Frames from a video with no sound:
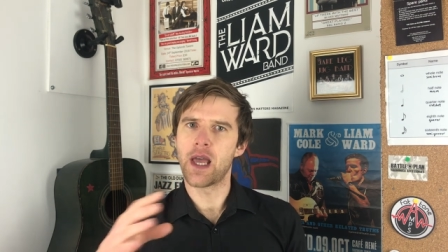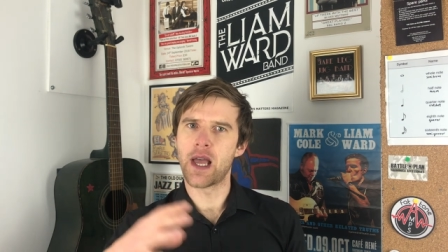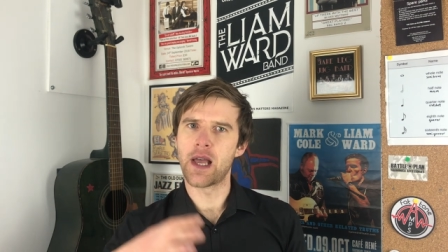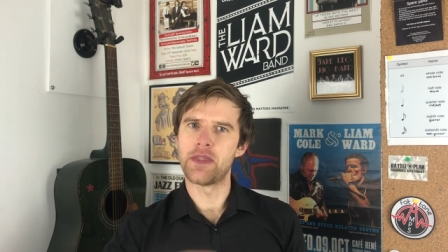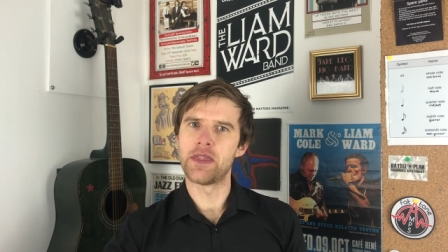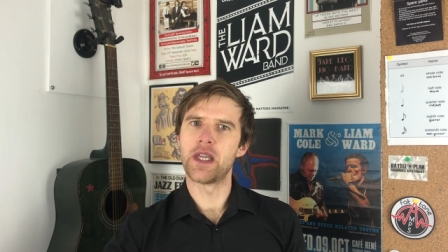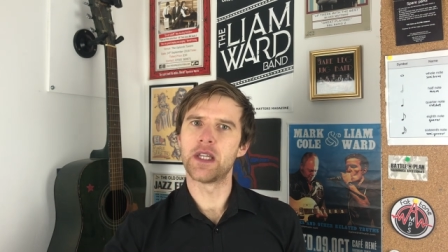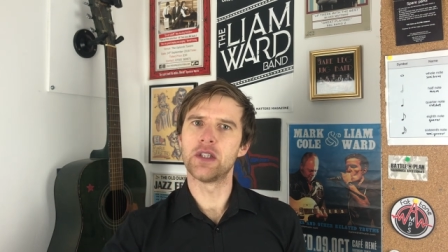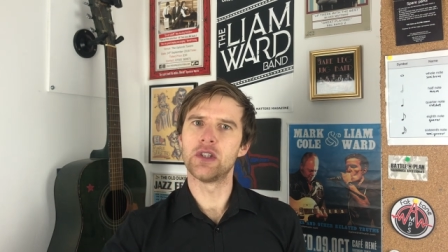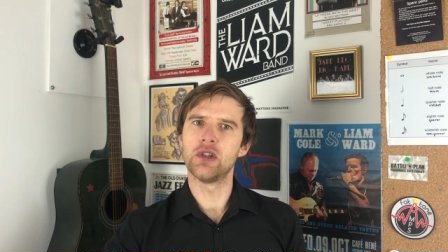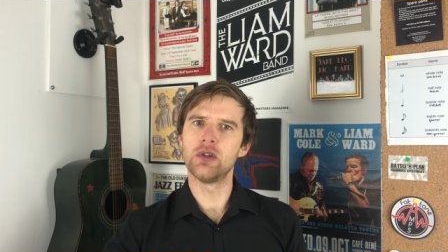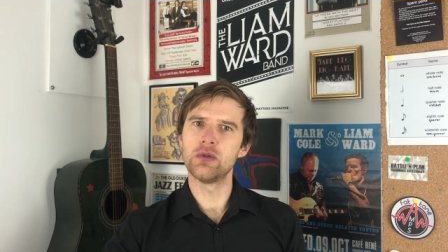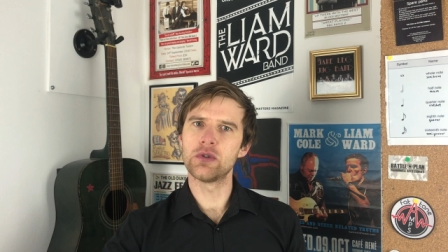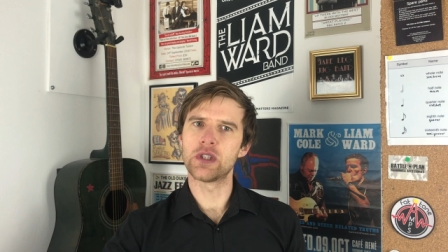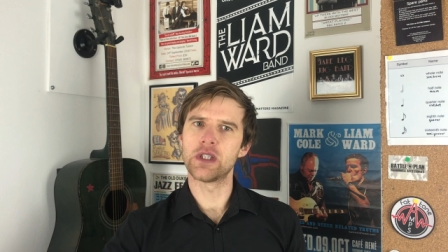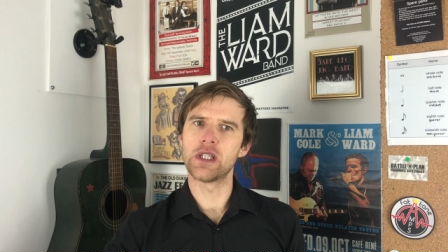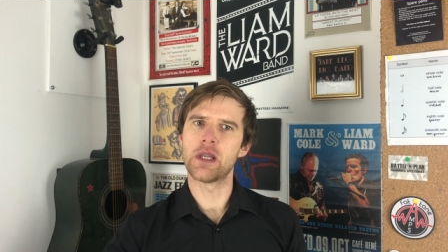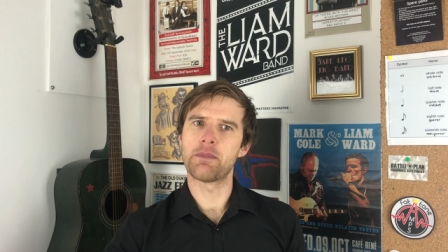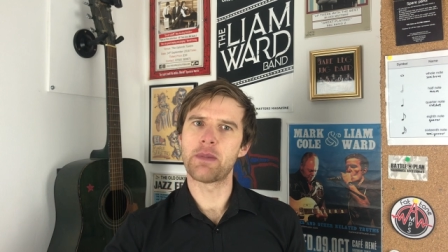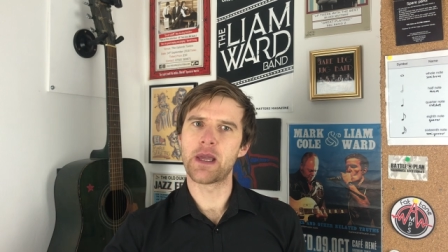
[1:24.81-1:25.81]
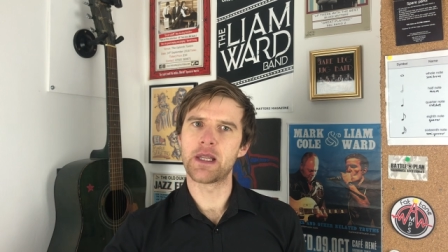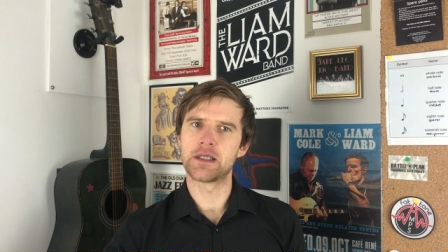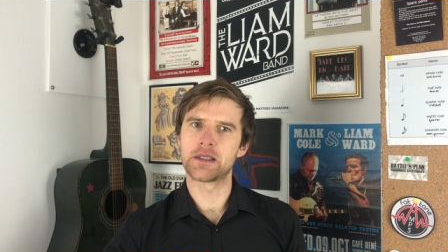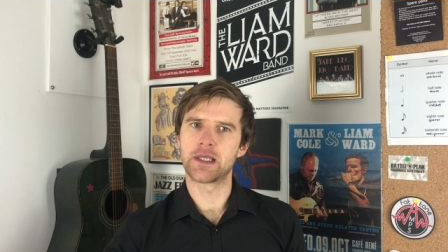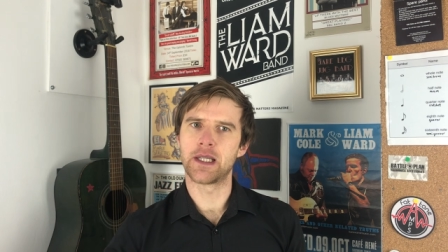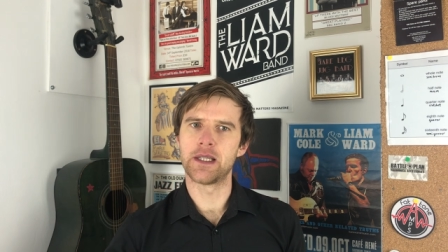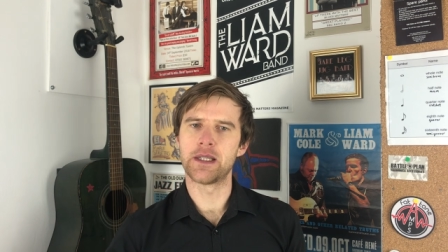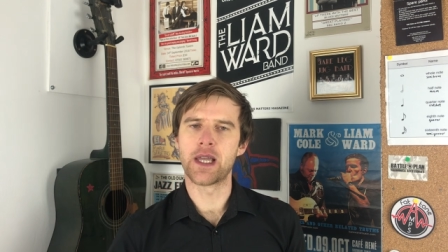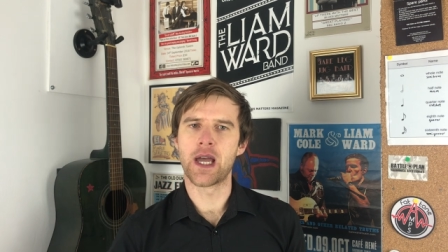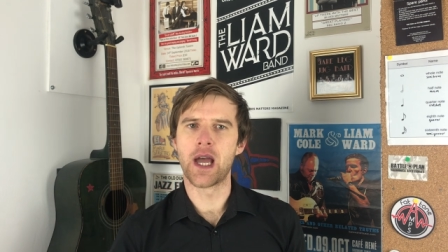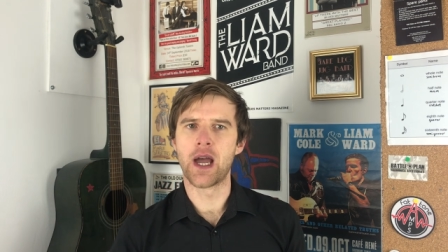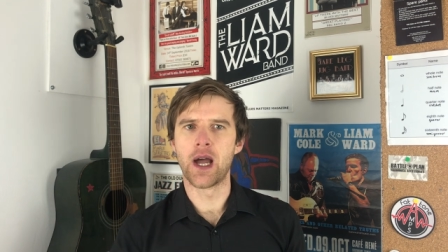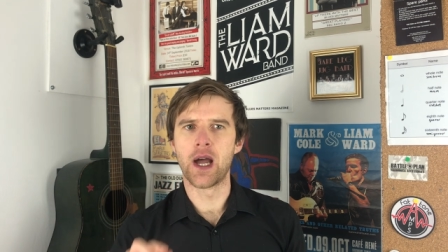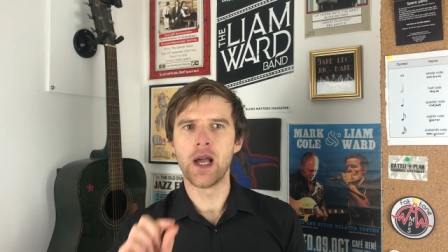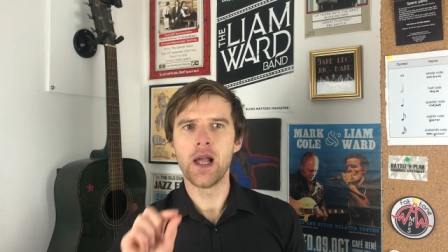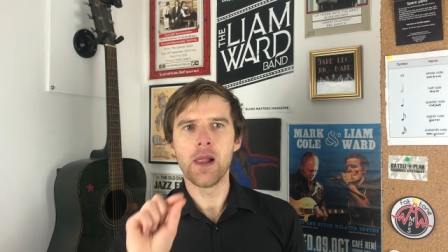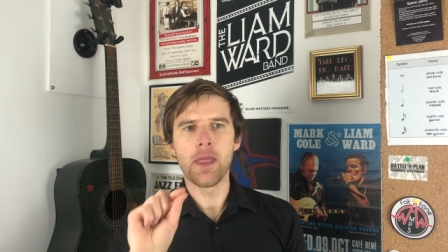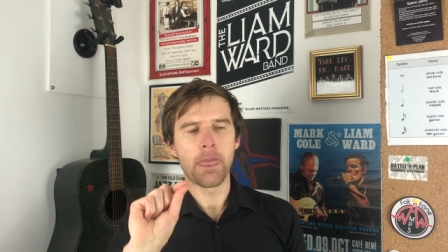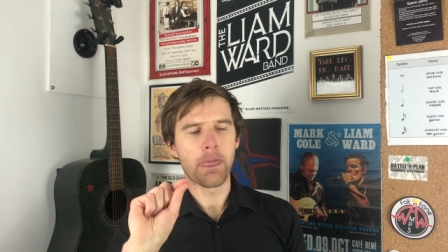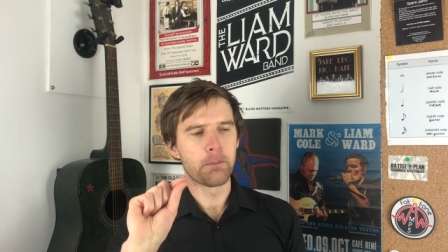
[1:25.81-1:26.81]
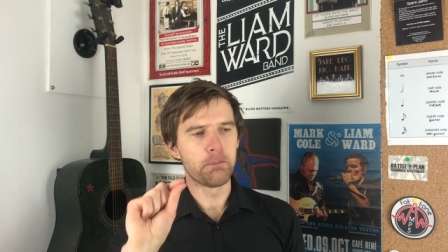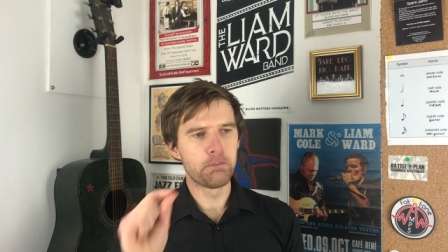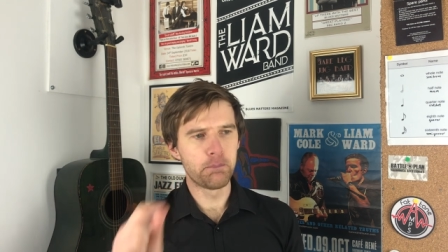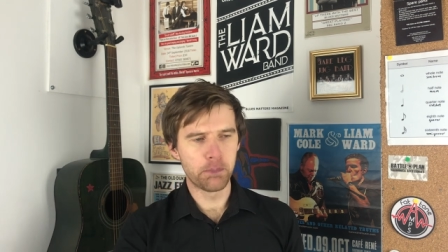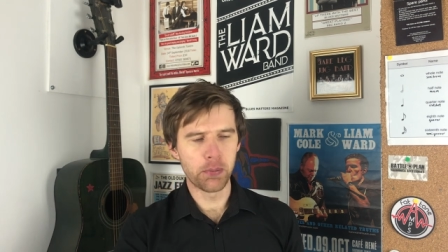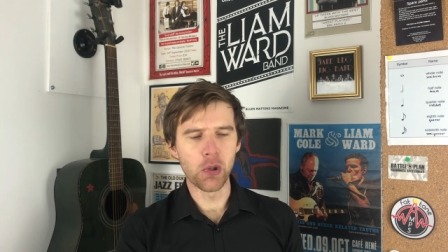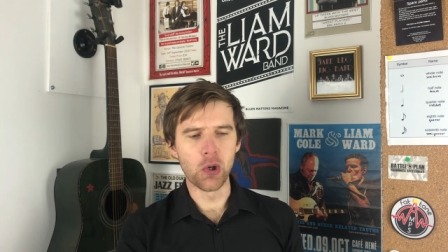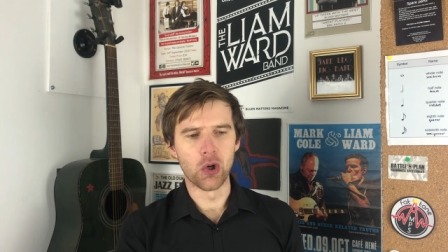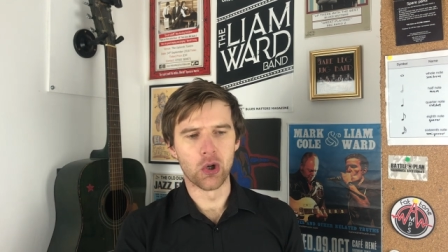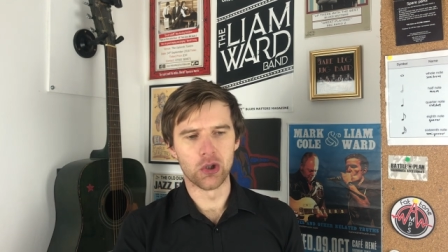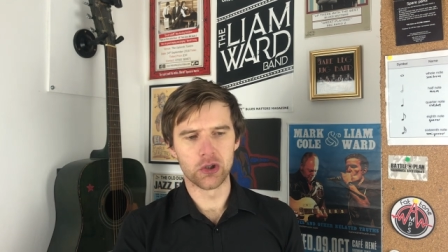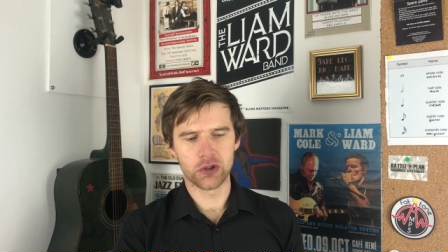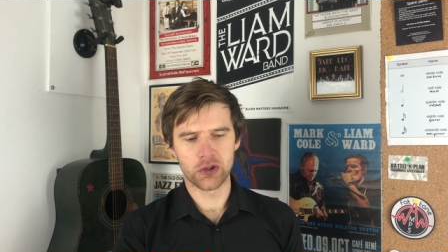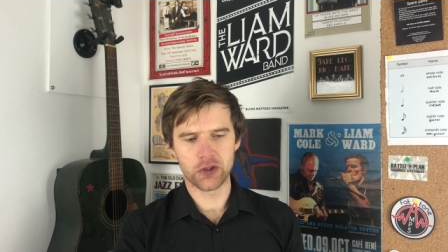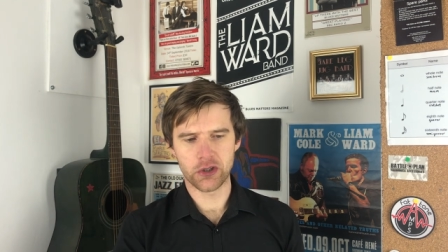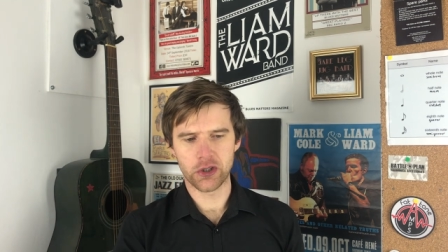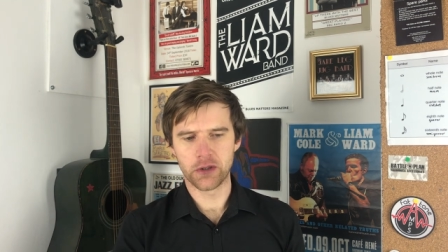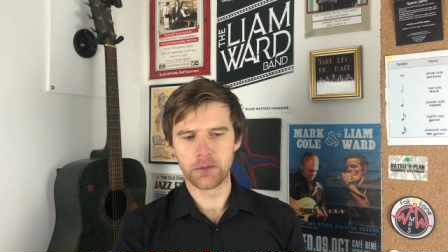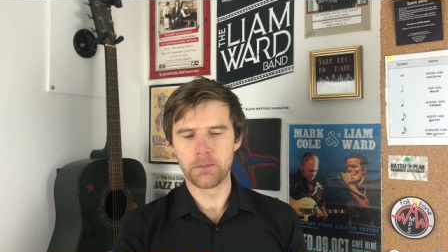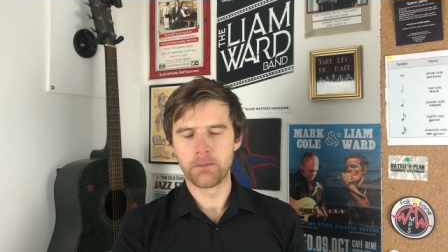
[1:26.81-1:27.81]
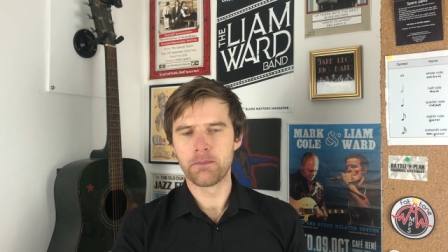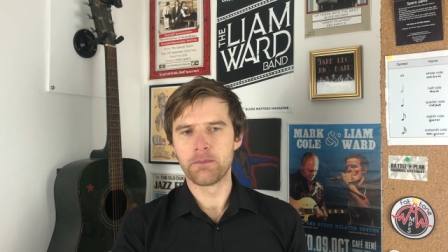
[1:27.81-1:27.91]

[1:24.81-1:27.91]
and they're using the bends like that. But